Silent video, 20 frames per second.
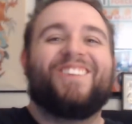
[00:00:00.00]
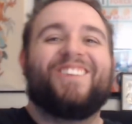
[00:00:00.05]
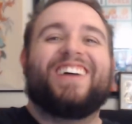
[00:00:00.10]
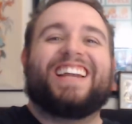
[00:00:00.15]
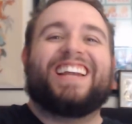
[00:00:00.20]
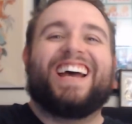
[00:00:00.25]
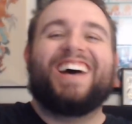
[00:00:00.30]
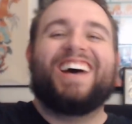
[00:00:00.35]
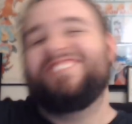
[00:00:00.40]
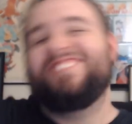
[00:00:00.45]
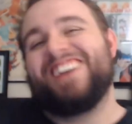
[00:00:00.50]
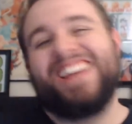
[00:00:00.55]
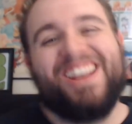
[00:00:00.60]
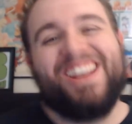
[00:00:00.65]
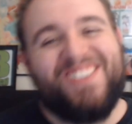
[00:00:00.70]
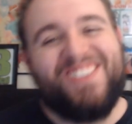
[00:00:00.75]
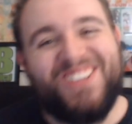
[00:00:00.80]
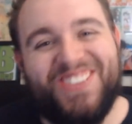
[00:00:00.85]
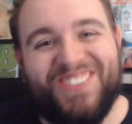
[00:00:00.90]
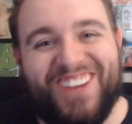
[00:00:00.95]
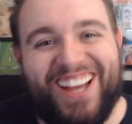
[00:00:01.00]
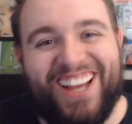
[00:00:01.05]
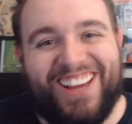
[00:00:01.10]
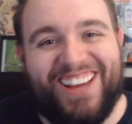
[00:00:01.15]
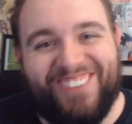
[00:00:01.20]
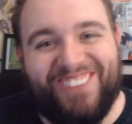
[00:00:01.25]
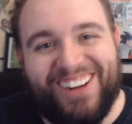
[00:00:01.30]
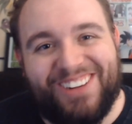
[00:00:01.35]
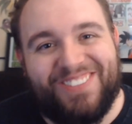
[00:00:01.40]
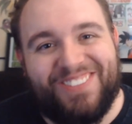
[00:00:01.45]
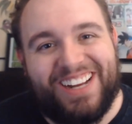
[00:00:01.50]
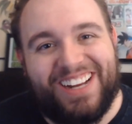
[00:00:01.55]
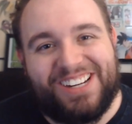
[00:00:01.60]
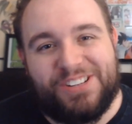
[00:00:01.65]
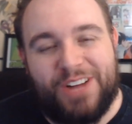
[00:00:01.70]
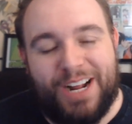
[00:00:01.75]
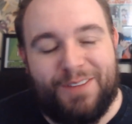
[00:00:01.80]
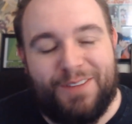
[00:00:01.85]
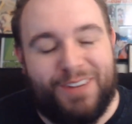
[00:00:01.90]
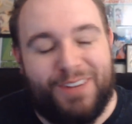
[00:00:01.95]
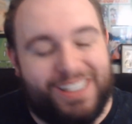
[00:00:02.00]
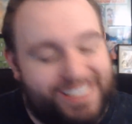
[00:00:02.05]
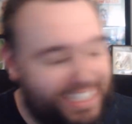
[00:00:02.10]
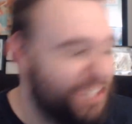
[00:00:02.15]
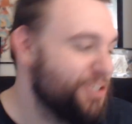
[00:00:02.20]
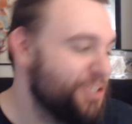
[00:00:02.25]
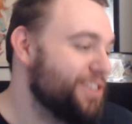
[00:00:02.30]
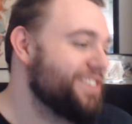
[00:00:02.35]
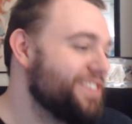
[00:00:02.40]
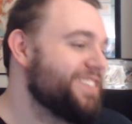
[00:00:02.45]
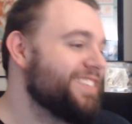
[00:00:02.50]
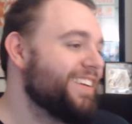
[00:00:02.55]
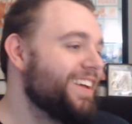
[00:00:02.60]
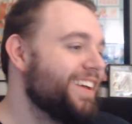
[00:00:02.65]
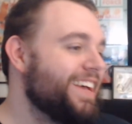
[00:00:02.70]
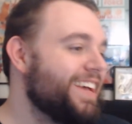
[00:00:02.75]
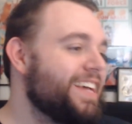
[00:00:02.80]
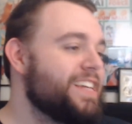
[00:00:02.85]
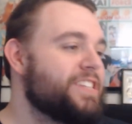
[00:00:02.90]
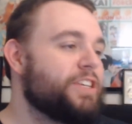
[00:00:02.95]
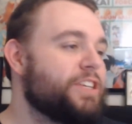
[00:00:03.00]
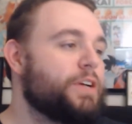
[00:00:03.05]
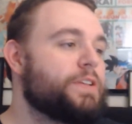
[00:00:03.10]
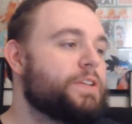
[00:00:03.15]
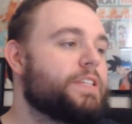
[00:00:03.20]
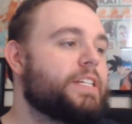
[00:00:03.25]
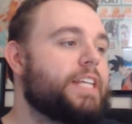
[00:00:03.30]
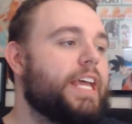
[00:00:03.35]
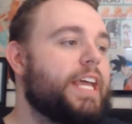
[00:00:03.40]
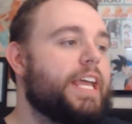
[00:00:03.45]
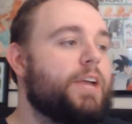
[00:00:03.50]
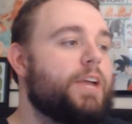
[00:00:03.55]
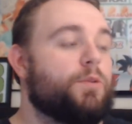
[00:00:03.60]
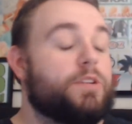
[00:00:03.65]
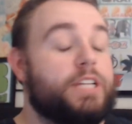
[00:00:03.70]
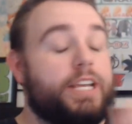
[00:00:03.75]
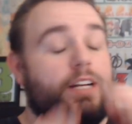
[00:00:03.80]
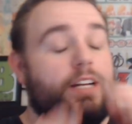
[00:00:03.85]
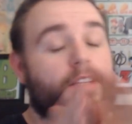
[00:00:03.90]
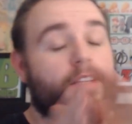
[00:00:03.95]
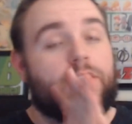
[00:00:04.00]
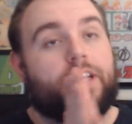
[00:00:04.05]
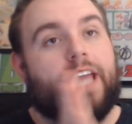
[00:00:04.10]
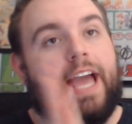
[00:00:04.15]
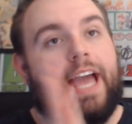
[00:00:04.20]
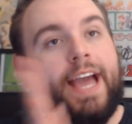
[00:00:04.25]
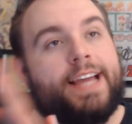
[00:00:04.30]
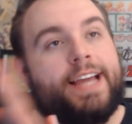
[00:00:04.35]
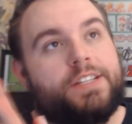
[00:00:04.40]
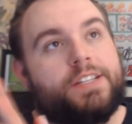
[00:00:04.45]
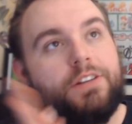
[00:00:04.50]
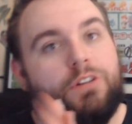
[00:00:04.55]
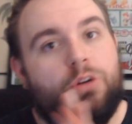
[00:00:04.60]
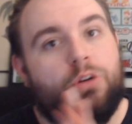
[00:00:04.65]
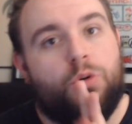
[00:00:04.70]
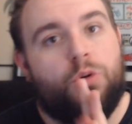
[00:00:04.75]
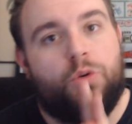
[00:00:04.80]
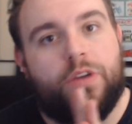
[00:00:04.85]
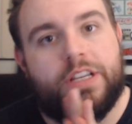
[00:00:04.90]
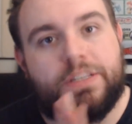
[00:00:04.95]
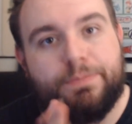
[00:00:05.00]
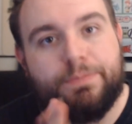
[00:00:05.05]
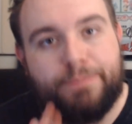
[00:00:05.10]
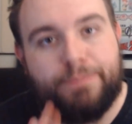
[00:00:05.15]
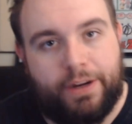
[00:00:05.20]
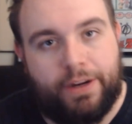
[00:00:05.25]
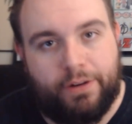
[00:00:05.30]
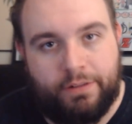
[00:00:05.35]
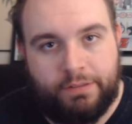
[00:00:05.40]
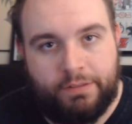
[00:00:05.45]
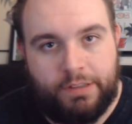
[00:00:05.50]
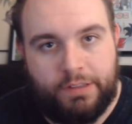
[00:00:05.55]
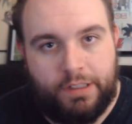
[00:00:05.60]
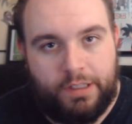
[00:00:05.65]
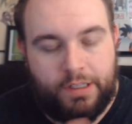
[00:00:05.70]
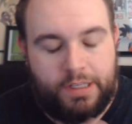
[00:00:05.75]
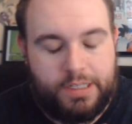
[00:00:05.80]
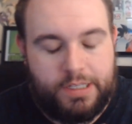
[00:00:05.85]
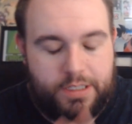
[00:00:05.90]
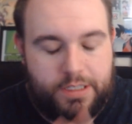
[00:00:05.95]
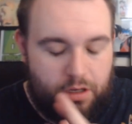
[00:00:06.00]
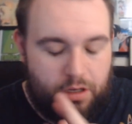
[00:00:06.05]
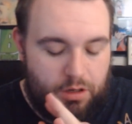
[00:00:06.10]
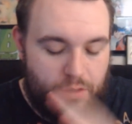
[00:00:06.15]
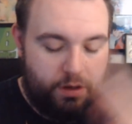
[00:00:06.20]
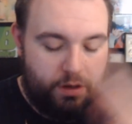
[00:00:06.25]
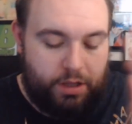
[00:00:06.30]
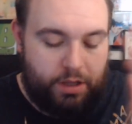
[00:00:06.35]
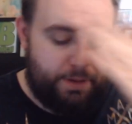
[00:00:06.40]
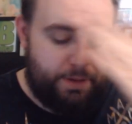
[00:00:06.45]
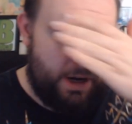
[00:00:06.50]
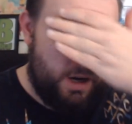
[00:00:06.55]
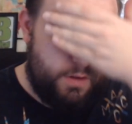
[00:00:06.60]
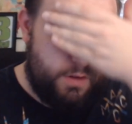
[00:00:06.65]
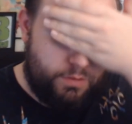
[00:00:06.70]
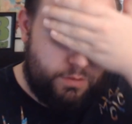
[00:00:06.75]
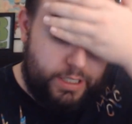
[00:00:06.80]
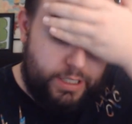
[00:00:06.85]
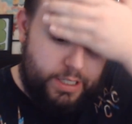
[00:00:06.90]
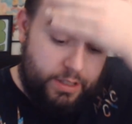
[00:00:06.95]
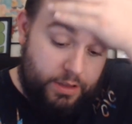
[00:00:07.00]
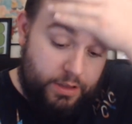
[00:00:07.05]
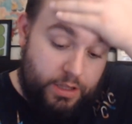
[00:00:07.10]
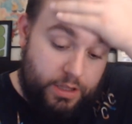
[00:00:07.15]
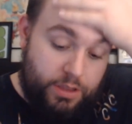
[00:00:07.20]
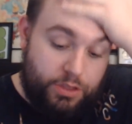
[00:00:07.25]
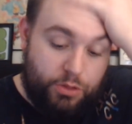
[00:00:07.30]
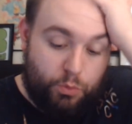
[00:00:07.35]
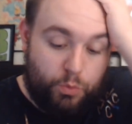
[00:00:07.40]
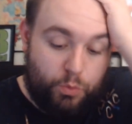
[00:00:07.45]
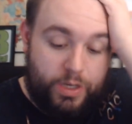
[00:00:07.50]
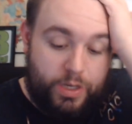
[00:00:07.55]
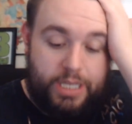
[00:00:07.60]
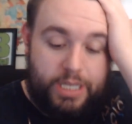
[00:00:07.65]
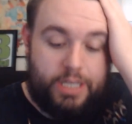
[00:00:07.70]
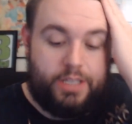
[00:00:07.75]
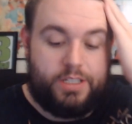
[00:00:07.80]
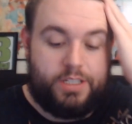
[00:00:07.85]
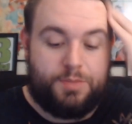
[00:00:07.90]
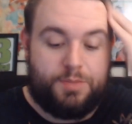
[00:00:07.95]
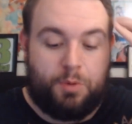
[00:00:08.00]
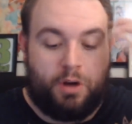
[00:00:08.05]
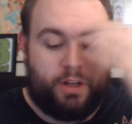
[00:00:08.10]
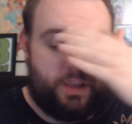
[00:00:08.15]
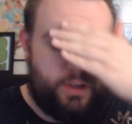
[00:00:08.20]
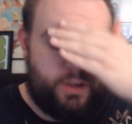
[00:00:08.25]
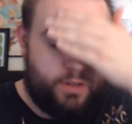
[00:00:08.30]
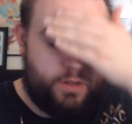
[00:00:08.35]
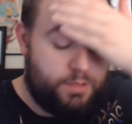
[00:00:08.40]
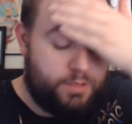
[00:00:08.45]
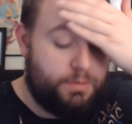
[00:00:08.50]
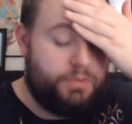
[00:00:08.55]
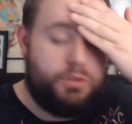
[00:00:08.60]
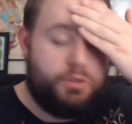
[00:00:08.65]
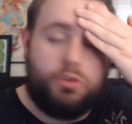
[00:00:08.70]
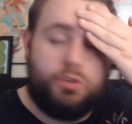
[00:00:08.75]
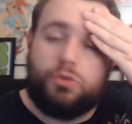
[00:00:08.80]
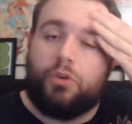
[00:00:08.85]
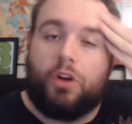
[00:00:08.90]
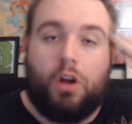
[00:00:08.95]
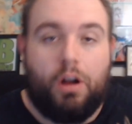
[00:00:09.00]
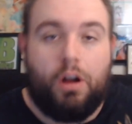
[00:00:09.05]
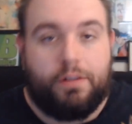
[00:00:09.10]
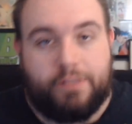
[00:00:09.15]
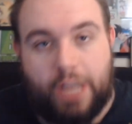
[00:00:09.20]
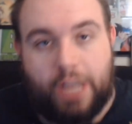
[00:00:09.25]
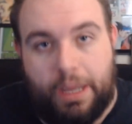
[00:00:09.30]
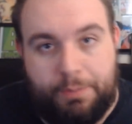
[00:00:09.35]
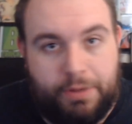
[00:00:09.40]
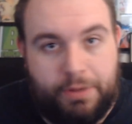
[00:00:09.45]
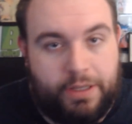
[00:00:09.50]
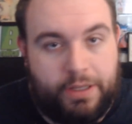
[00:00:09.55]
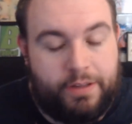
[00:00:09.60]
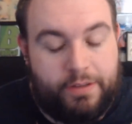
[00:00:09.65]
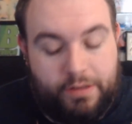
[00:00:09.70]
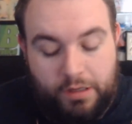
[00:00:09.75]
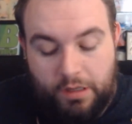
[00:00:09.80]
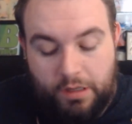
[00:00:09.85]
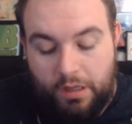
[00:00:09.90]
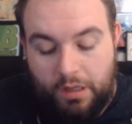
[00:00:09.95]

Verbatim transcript: what up? My name is Brad. Welcome back to Dragon Ball Legends. So today we're taking a look at who is better. So comparatively, the three sparking units, I mean, if you just want to go off typings,